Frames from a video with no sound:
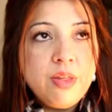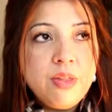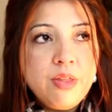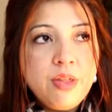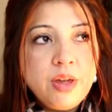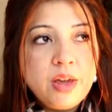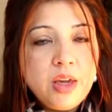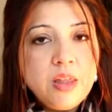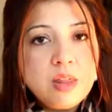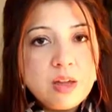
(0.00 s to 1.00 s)
the
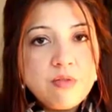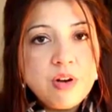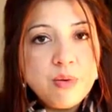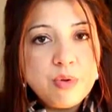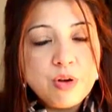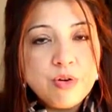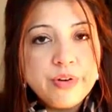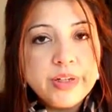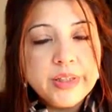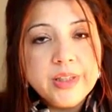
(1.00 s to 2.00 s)
key thing really with
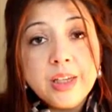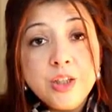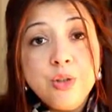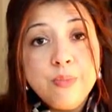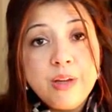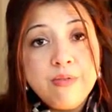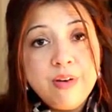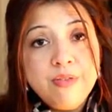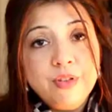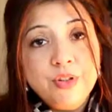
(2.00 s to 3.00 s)
contracts is they should make
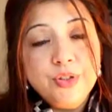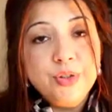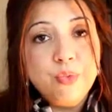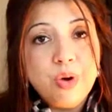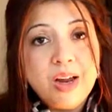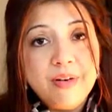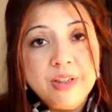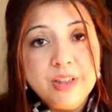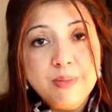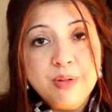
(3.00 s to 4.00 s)
reference to where a
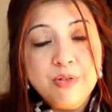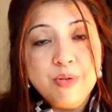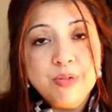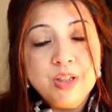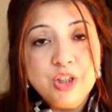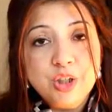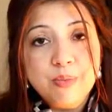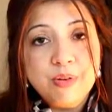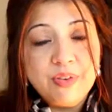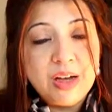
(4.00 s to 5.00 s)
disciplinary procedure can
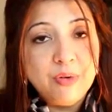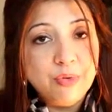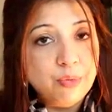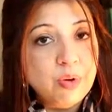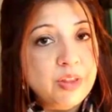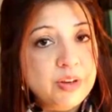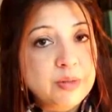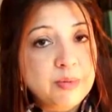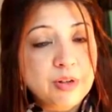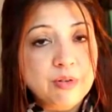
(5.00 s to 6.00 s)
be found or where the
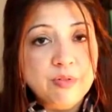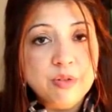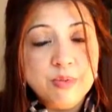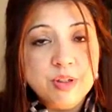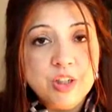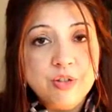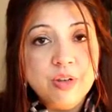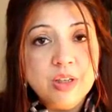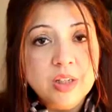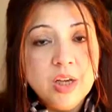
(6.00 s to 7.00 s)
disciplinary and grievance procedure
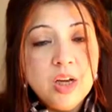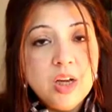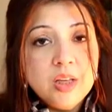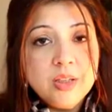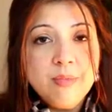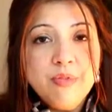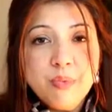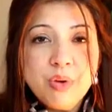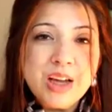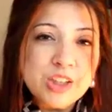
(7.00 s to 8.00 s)
is. Some of
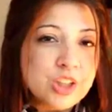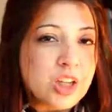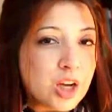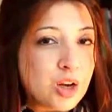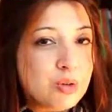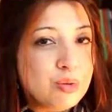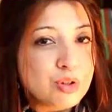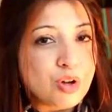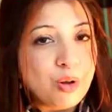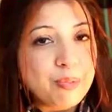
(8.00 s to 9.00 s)
them will actually include a
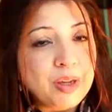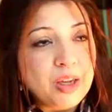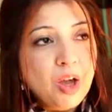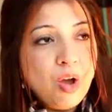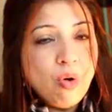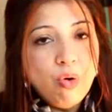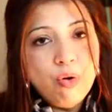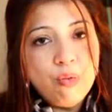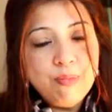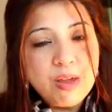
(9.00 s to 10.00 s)
copy
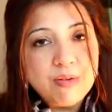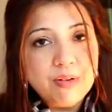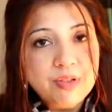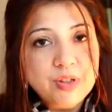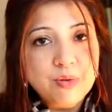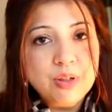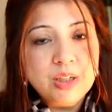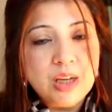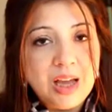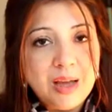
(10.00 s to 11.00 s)
or make reference to it
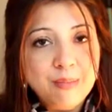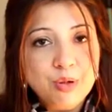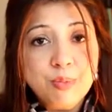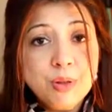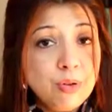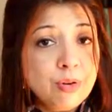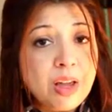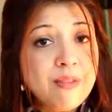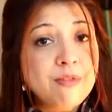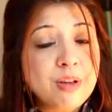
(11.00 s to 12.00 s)
in a handbook, but not
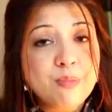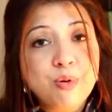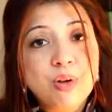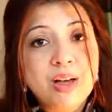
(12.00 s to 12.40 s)
every employer